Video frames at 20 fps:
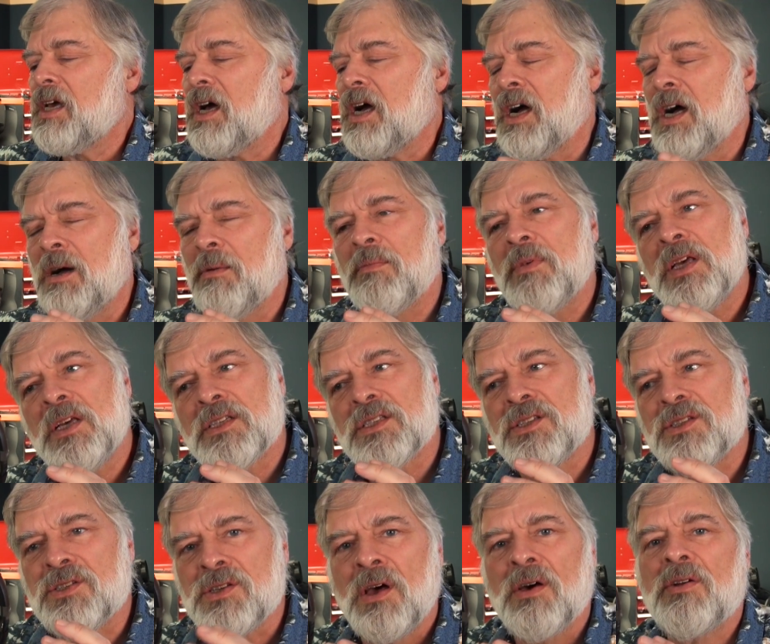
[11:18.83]
Um, it's
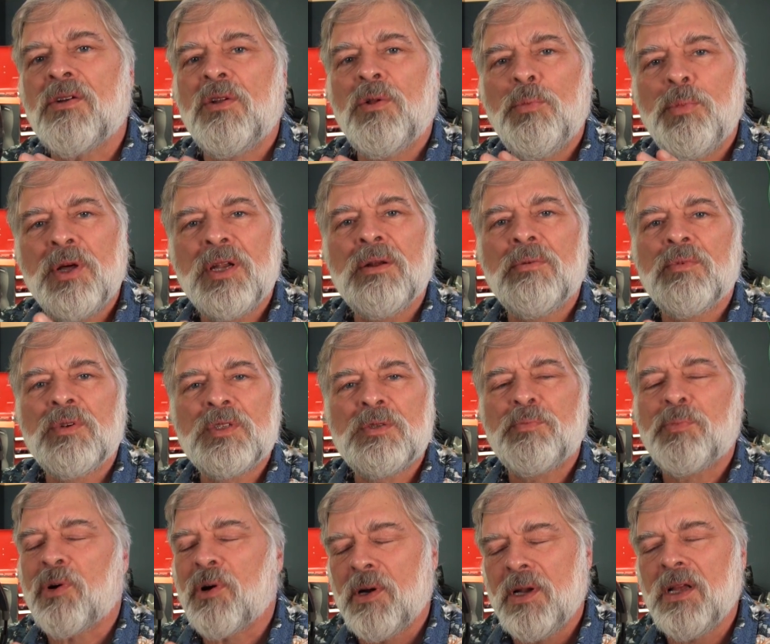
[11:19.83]
subtle, but it was
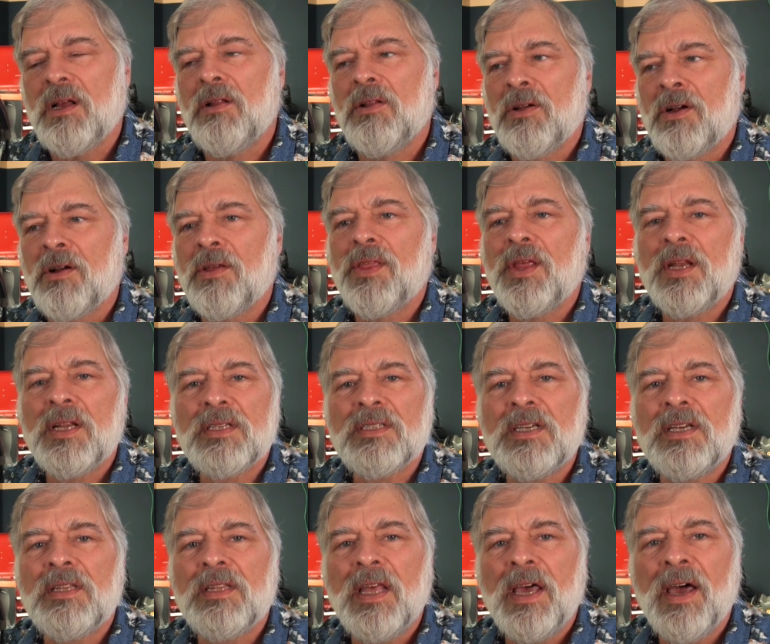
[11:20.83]
pretty clear that it
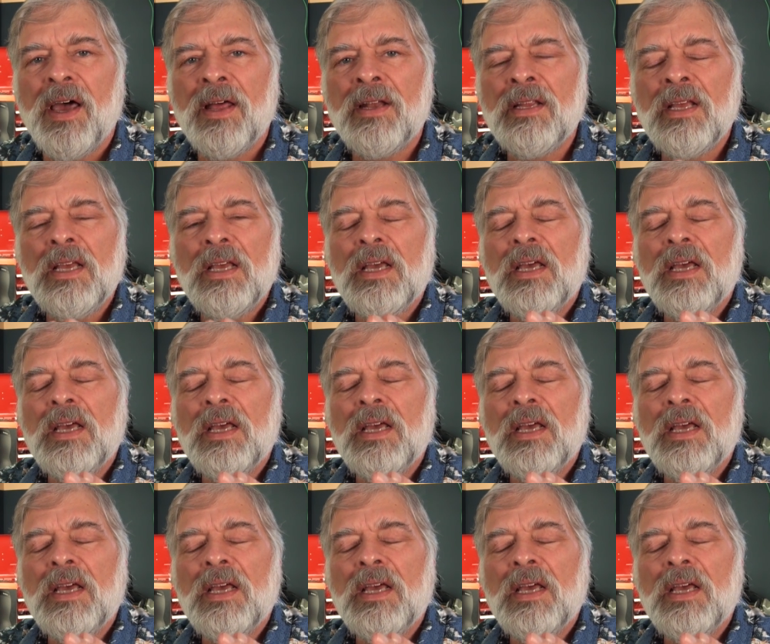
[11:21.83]
did that.